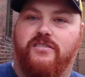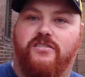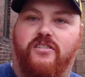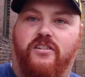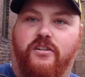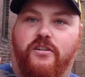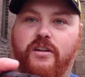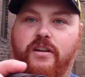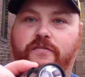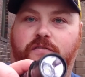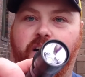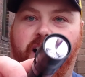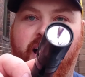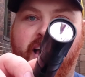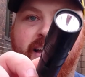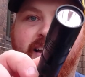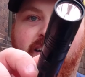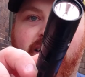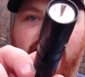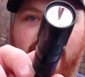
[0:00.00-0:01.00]
so if I
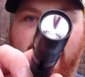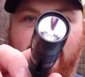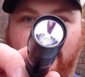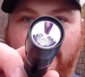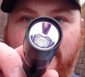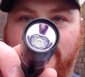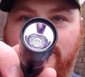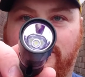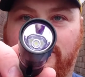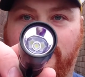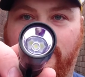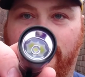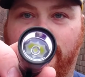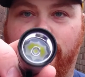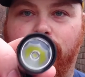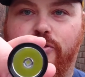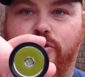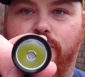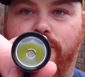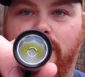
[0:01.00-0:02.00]
angle it like so,
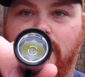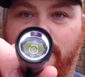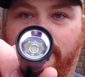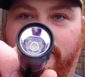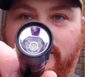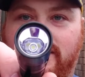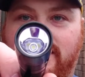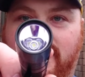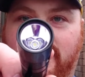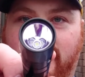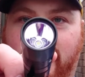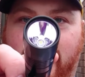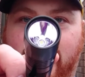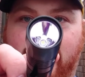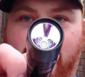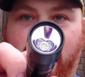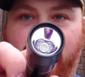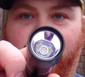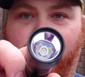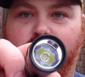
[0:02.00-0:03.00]
you should be able to see
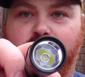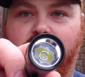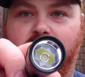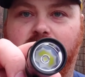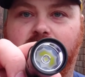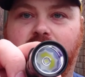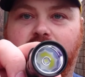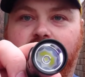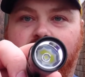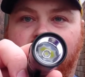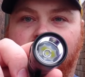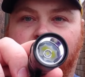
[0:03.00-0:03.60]
the AR coating.